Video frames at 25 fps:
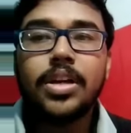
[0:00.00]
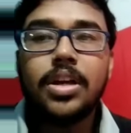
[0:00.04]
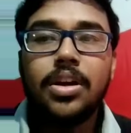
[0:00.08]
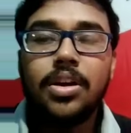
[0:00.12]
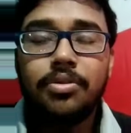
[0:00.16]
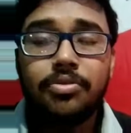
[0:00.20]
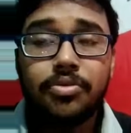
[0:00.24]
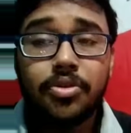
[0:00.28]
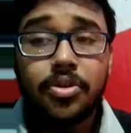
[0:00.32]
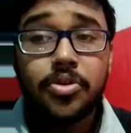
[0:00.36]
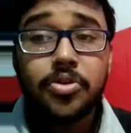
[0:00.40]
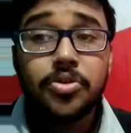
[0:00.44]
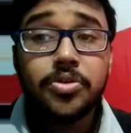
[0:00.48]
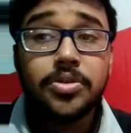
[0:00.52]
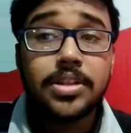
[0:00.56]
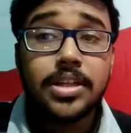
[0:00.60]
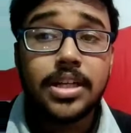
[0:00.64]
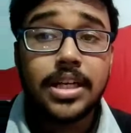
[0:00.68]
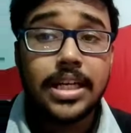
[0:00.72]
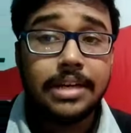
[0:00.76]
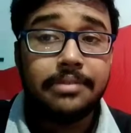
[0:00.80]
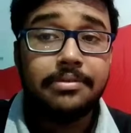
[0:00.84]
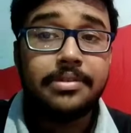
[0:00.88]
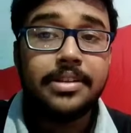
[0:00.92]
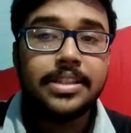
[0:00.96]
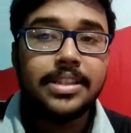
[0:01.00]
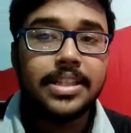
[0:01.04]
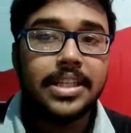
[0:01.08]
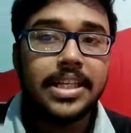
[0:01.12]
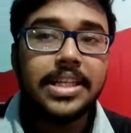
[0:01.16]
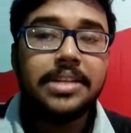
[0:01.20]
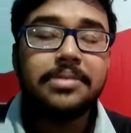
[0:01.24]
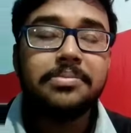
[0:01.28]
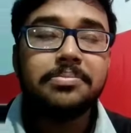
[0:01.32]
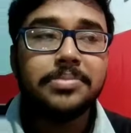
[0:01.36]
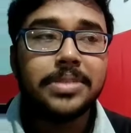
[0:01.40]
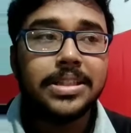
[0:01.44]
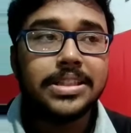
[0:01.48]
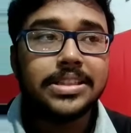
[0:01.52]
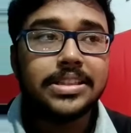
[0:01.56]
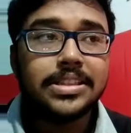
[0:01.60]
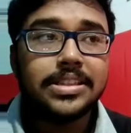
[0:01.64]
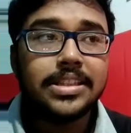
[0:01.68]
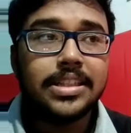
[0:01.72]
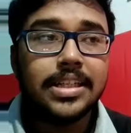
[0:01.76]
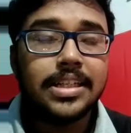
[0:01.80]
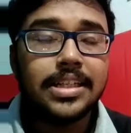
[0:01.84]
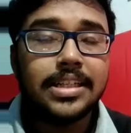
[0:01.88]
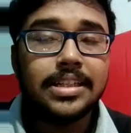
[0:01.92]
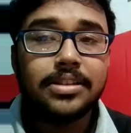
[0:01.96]
follow everything, but
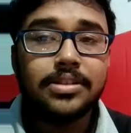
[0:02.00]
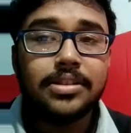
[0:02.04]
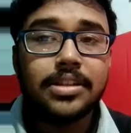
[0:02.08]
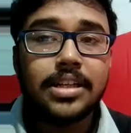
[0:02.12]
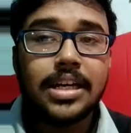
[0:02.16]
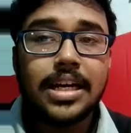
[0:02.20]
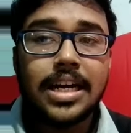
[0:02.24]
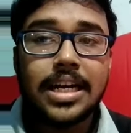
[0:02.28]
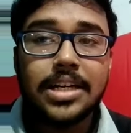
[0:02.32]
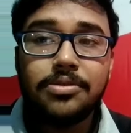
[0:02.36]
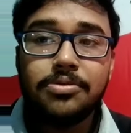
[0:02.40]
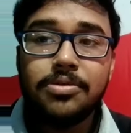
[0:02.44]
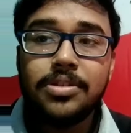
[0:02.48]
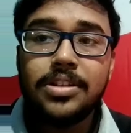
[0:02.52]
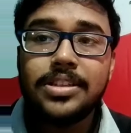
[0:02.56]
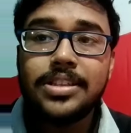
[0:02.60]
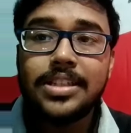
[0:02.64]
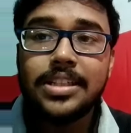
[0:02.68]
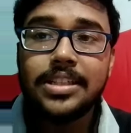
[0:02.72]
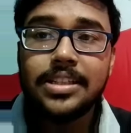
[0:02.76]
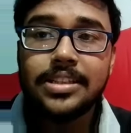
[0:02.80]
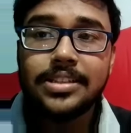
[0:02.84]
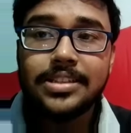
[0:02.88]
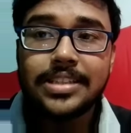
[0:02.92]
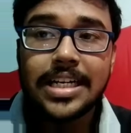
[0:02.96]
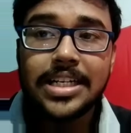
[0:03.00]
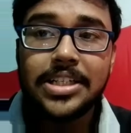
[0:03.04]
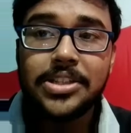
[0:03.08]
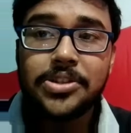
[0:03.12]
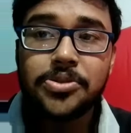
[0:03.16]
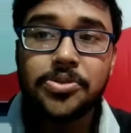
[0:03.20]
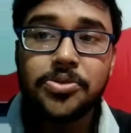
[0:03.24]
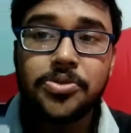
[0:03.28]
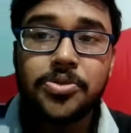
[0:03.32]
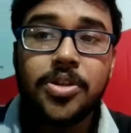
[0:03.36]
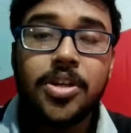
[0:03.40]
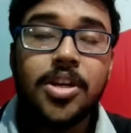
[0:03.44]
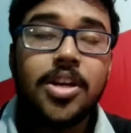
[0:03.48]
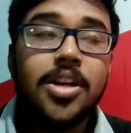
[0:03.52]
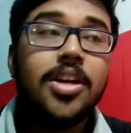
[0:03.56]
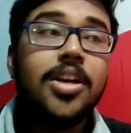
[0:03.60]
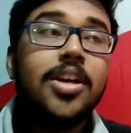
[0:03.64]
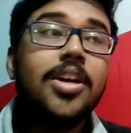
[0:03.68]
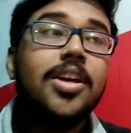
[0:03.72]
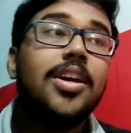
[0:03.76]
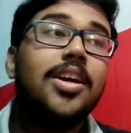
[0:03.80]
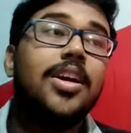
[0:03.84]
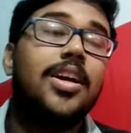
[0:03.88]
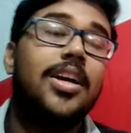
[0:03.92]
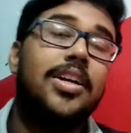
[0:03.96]
I will try to
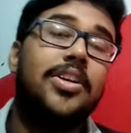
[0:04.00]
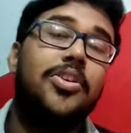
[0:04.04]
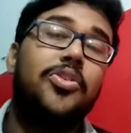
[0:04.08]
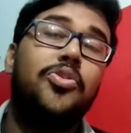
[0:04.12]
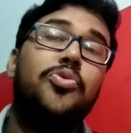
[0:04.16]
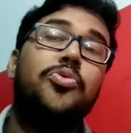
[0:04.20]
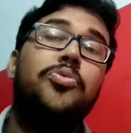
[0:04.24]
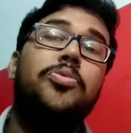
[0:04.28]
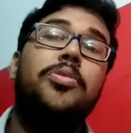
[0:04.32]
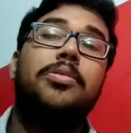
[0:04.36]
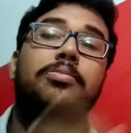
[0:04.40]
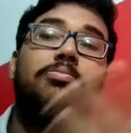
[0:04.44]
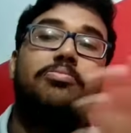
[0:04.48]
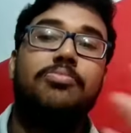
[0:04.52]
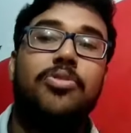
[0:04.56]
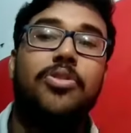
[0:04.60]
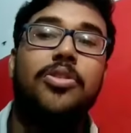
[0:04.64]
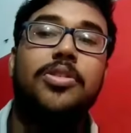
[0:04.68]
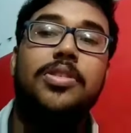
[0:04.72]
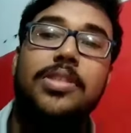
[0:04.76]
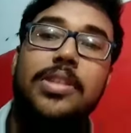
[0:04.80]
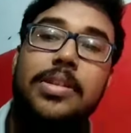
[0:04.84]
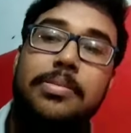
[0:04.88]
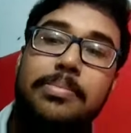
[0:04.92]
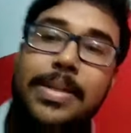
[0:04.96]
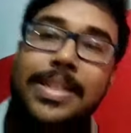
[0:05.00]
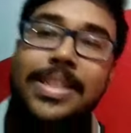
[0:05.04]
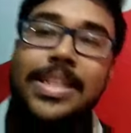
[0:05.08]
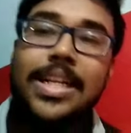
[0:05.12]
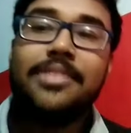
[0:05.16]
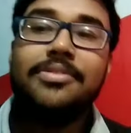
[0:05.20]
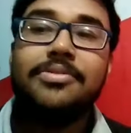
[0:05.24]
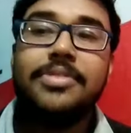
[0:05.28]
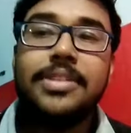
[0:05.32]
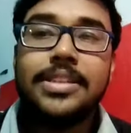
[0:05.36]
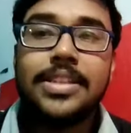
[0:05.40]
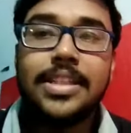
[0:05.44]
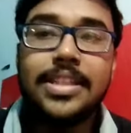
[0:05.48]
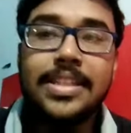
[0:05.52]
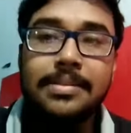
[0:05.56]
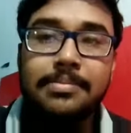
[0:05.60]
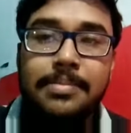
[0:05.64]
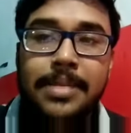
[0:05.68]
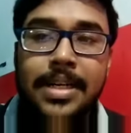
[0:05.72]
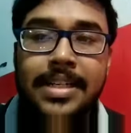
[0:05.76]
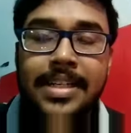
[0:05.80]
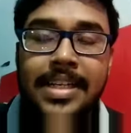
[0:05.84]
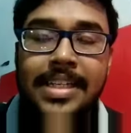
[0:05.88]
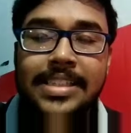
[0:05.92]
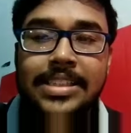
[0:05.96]
do for better in
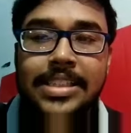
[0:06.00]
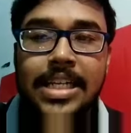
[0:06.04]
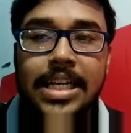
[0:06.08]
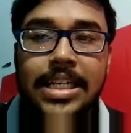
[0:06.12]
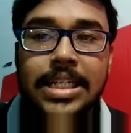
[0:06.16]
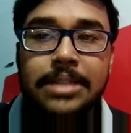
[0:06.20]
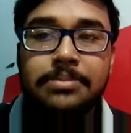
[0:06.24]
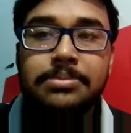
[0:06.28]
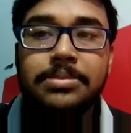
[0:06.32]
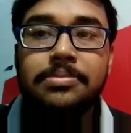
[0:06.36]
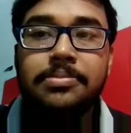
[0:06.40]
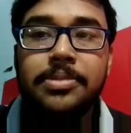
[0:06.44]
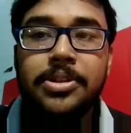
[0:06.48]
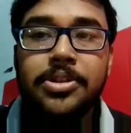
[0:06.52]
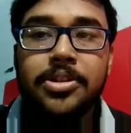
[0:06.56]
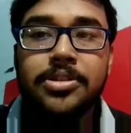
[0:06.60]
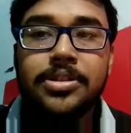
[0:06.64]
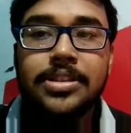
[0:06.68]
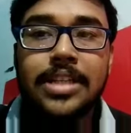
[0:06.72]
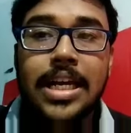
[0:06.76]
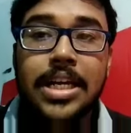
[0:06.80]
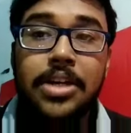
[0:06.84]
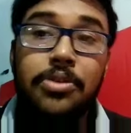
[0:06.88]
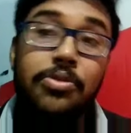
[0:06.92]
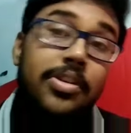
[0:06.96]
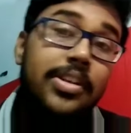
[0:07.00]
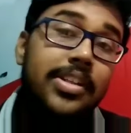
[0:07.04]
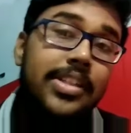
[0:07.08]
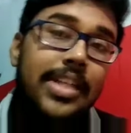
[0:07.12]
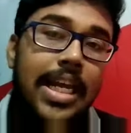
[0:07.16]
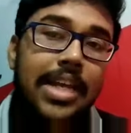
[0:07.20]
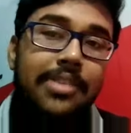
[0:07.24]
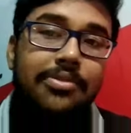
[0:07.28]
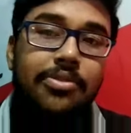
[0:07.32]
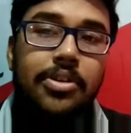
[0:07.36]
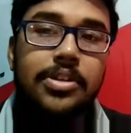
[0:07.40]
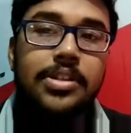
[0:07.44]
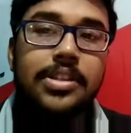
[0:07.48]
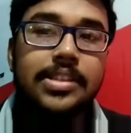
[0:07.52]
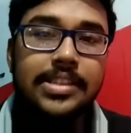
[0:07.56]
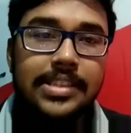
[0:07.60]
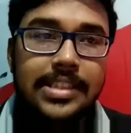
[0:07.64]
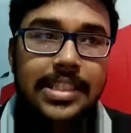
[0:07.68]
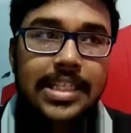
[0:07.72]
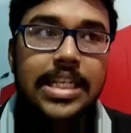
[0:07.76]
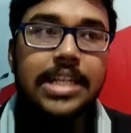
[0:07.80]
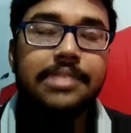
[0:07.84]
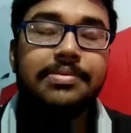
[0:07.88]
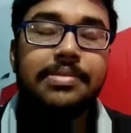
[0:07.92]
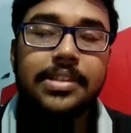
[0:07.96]
my next attempt, because I will try for the
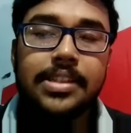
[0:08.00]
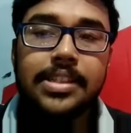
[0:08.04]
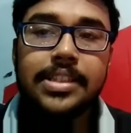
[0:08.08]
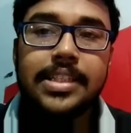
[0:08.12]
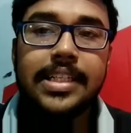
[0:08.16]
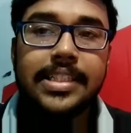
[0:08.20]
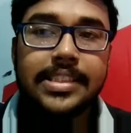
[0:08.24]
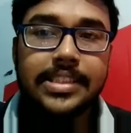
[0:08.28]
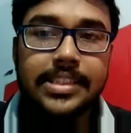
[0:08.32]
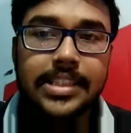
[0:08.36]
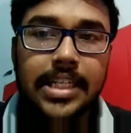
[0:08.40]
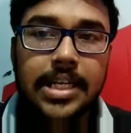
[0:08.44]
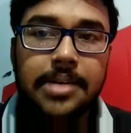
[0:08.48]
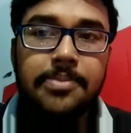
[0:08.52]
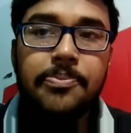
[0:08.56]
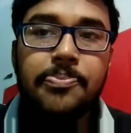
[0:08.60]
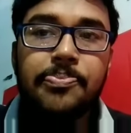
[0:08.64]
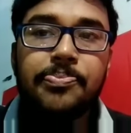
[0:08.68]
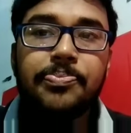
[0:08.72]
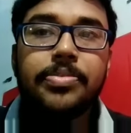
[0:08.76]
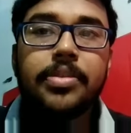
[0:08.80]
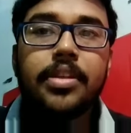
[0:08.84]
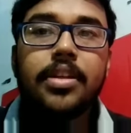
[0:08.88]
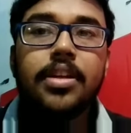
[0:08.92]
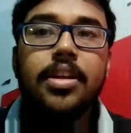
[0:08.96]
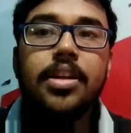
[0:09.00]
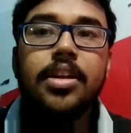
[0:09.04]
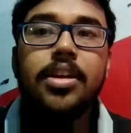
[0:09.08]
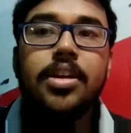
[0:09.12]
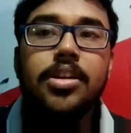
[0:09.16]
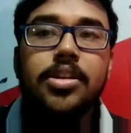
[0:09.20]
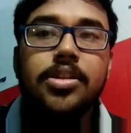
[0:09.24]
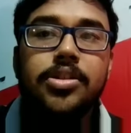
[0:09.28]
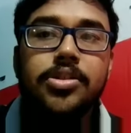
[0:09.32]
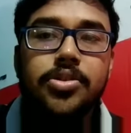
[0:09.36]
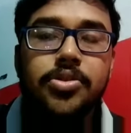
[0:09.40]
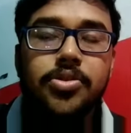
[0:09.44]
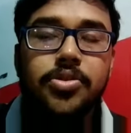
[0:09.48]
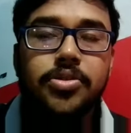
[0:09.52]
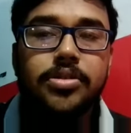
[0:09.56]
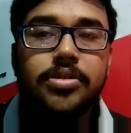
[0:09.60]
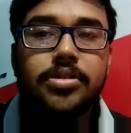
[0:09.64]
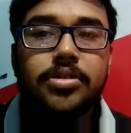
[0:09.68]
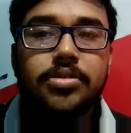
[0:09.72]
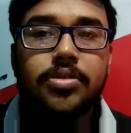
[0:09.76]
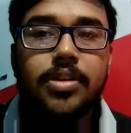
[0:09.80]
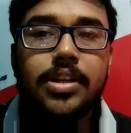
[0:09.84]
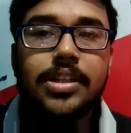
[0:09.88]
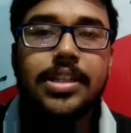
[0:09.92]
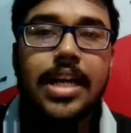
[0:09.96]
GRF in the next time. So
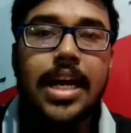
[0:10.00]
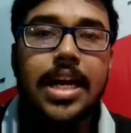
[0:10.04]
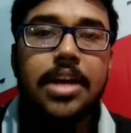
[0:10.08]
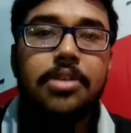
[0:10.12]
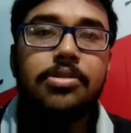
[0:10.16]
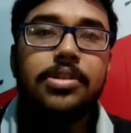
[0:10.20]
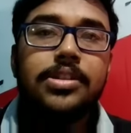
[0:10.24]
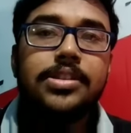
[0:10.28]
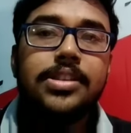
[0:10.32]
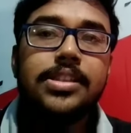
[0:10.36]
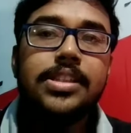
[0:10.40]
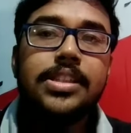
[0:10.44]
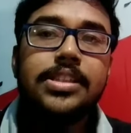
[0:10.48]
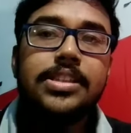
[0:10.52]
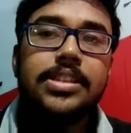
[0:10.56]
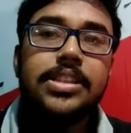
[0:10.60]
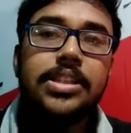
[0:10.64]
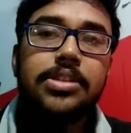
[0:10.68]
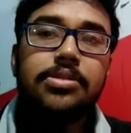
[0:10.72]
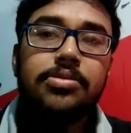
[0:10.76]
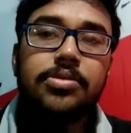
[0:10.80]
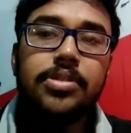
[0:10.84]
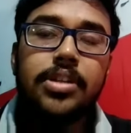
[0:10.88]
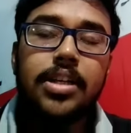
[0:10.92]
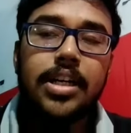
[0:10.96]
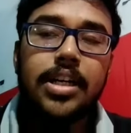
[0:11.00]
what I will suggest you,